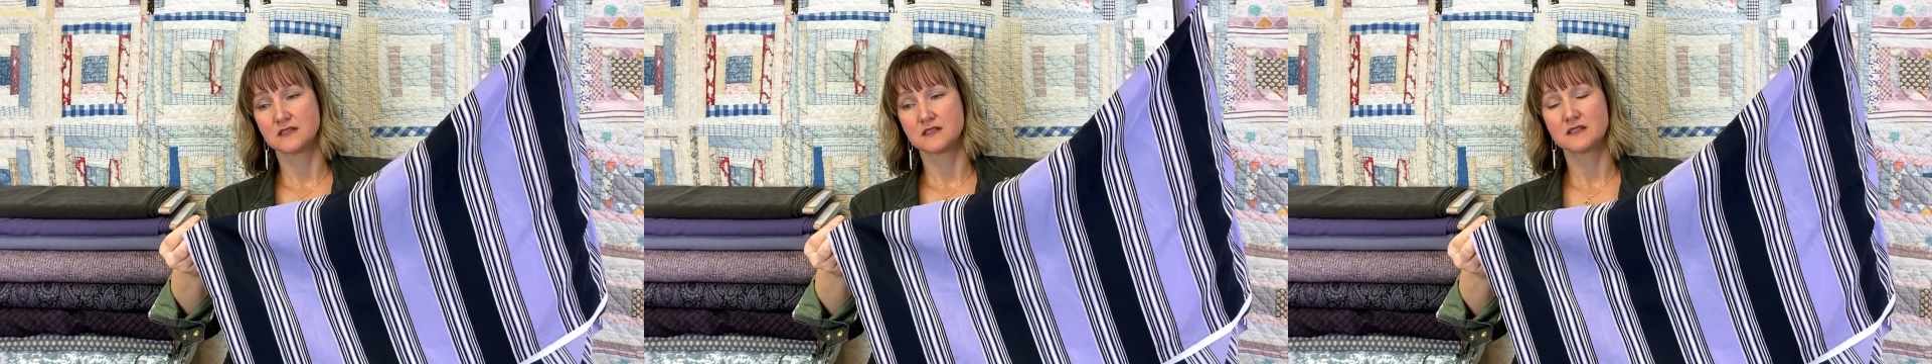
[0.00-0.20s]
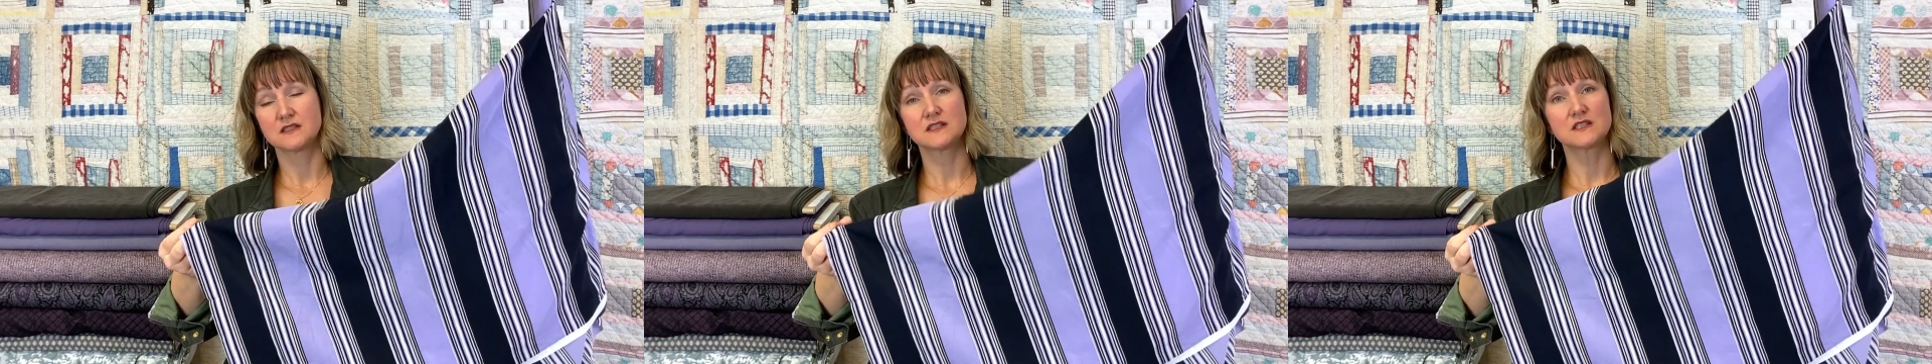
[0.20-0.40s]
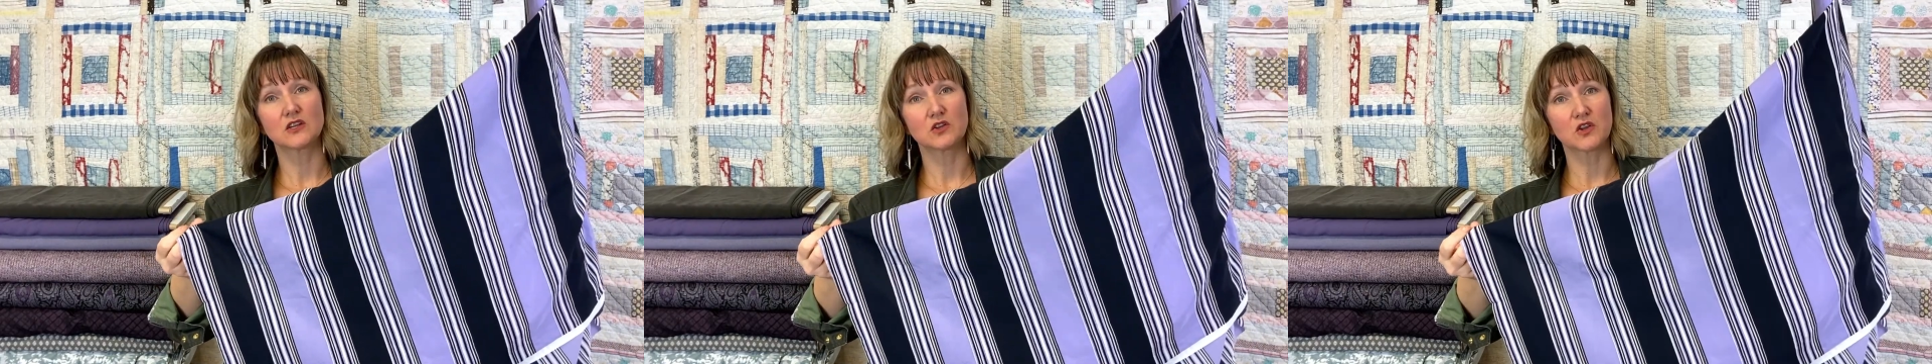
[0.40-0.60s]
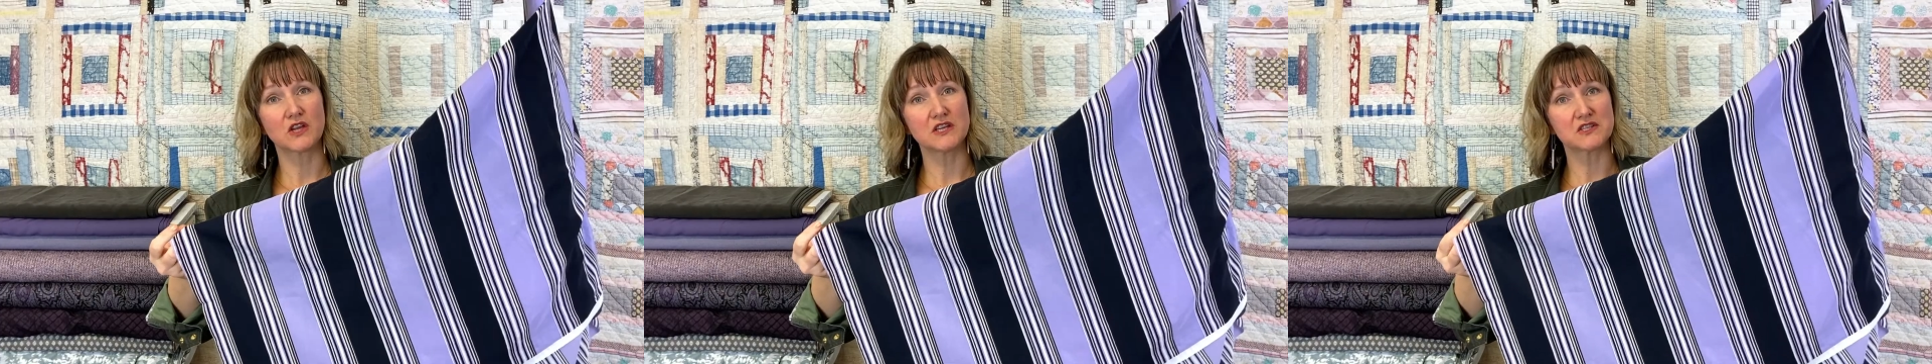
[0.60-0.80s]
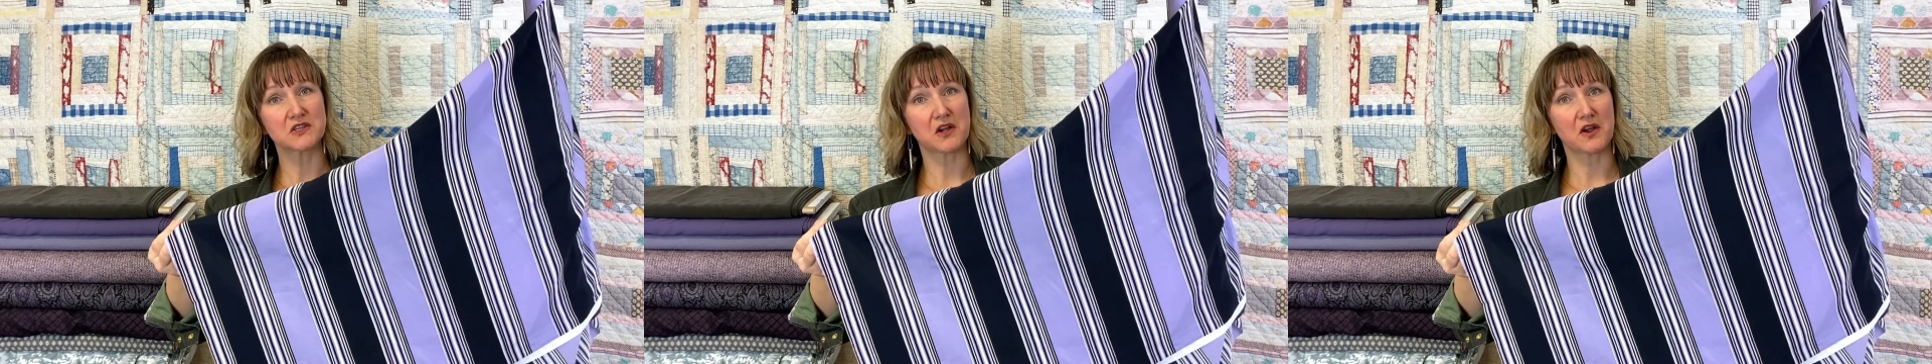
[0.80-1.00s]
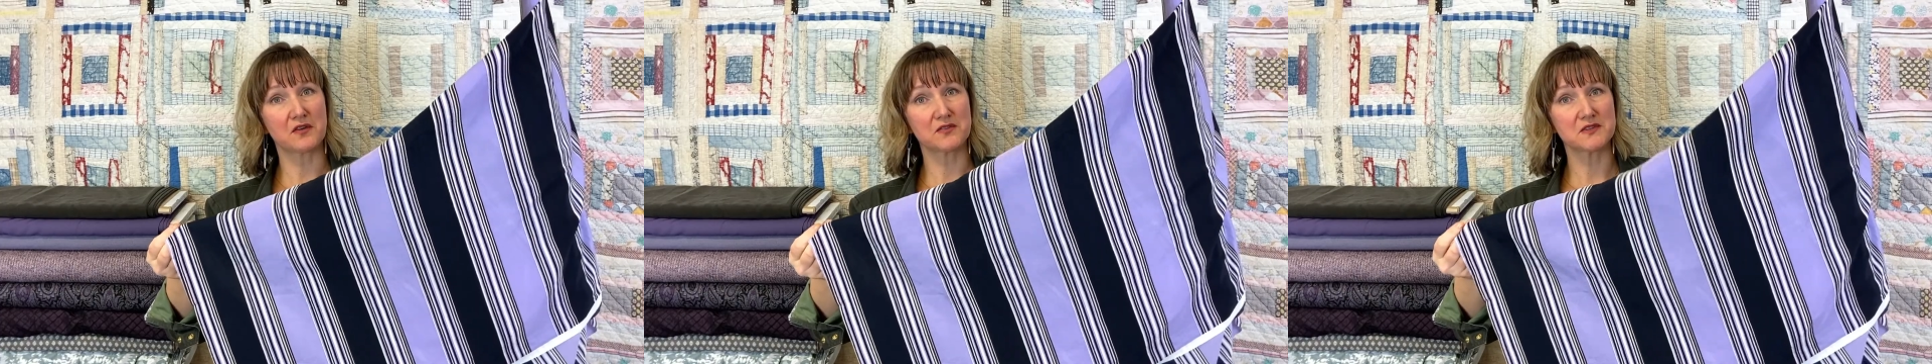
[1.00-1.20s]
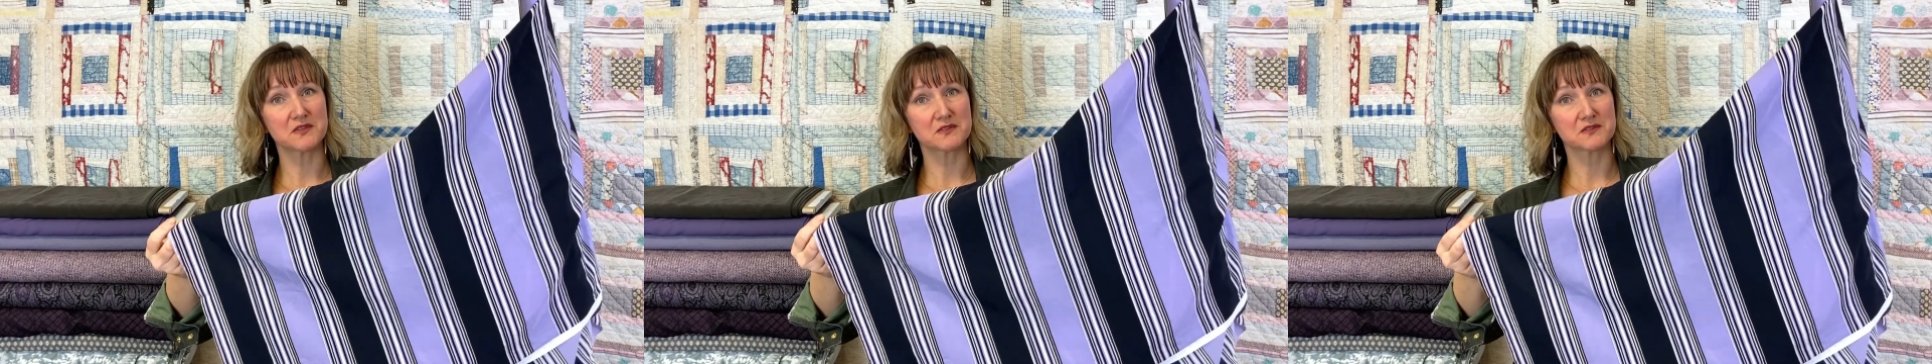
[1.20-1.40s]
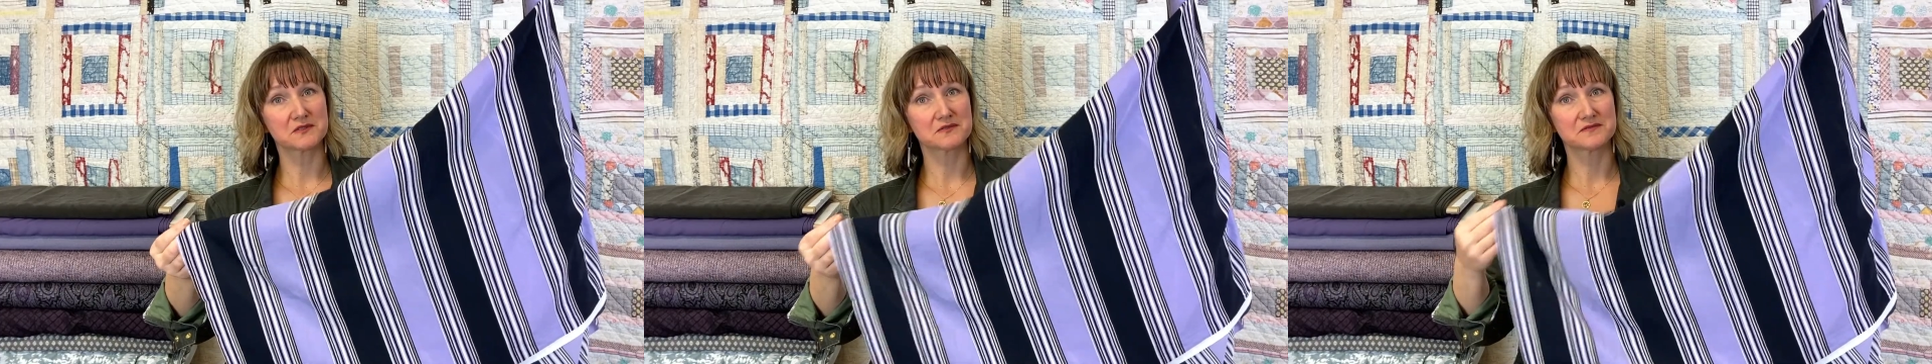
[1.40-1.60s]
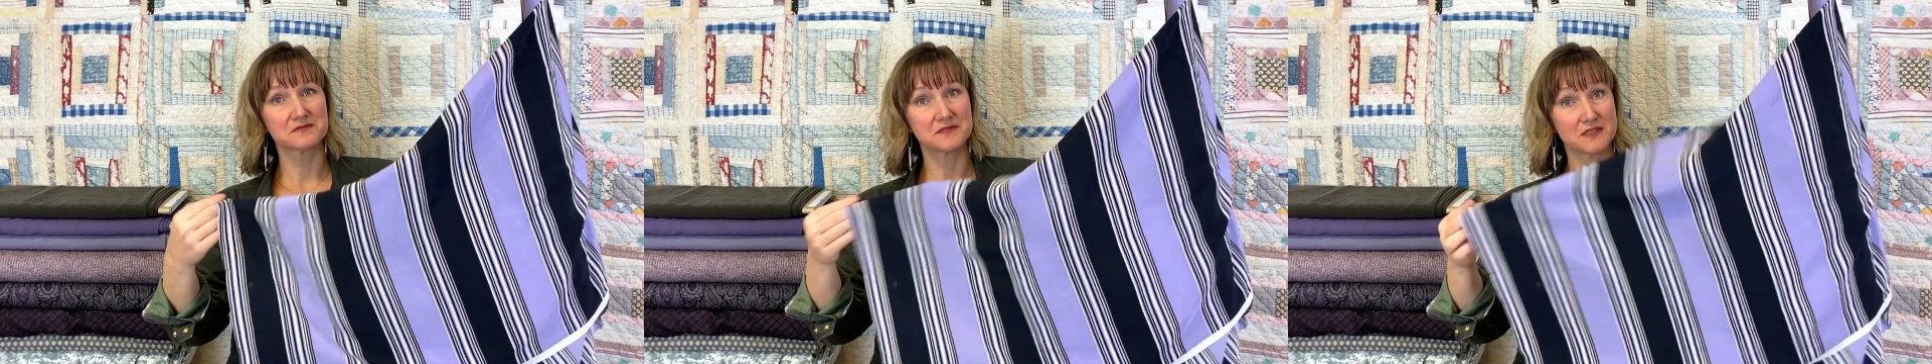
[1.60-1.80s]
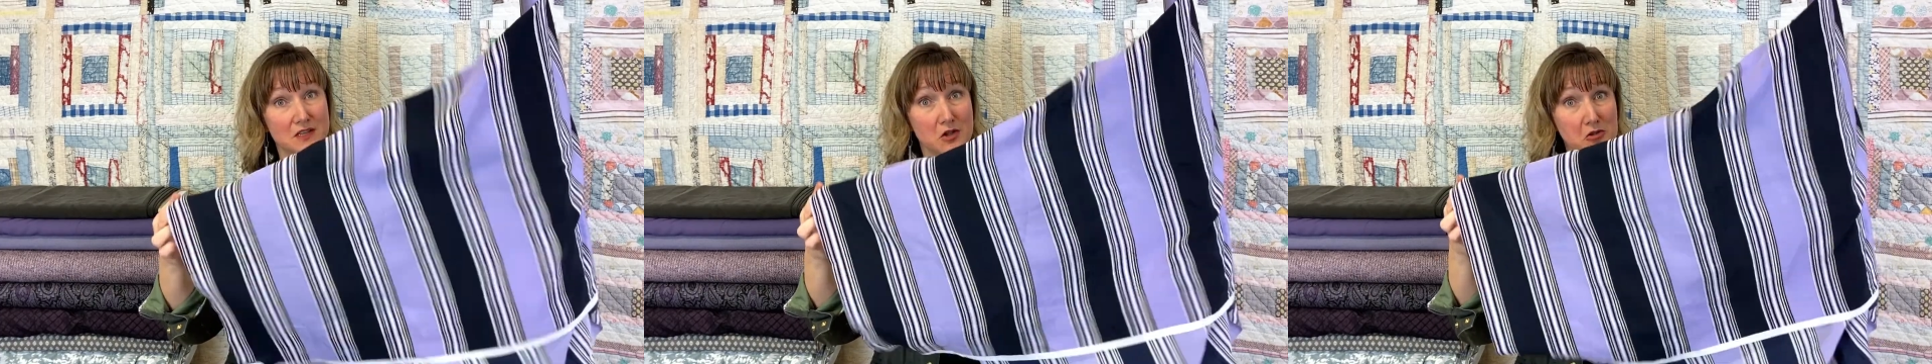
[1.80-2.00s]
silky soft
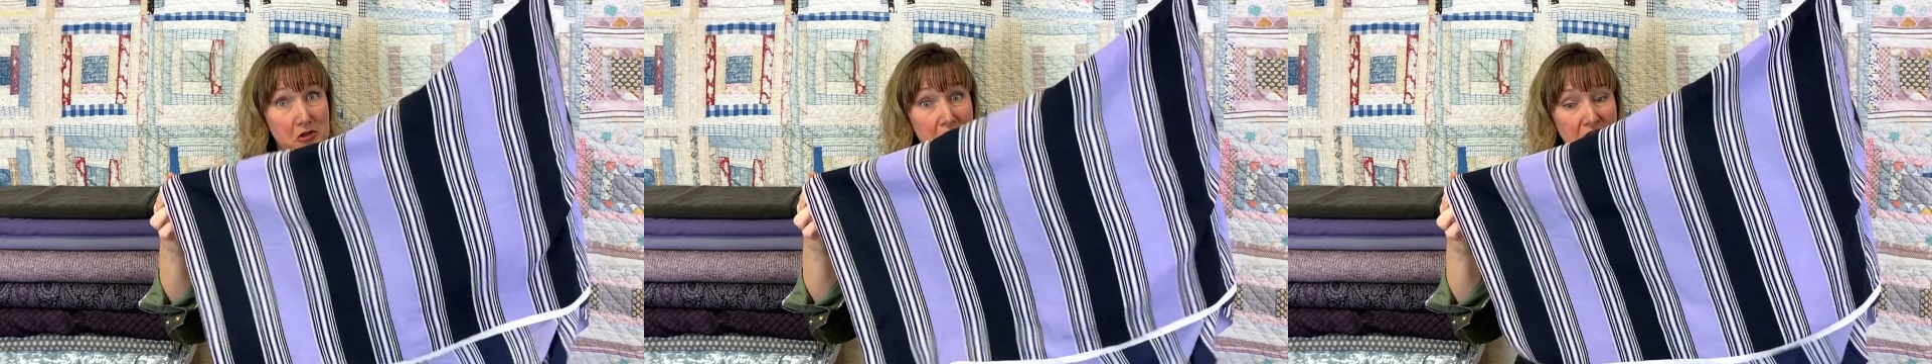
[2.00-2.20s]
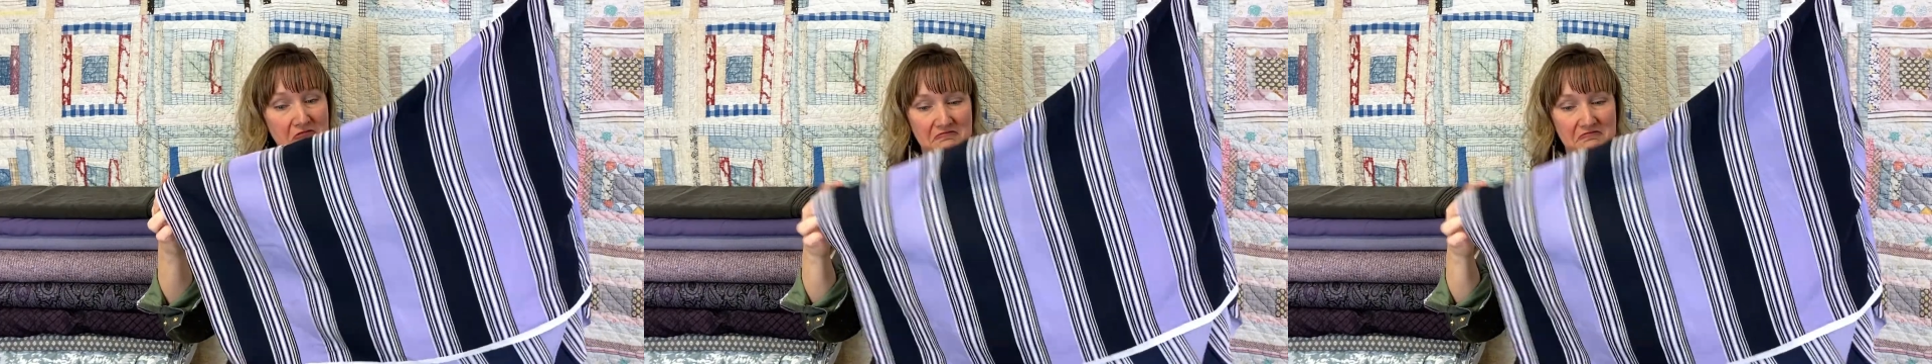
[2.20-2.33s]
silk.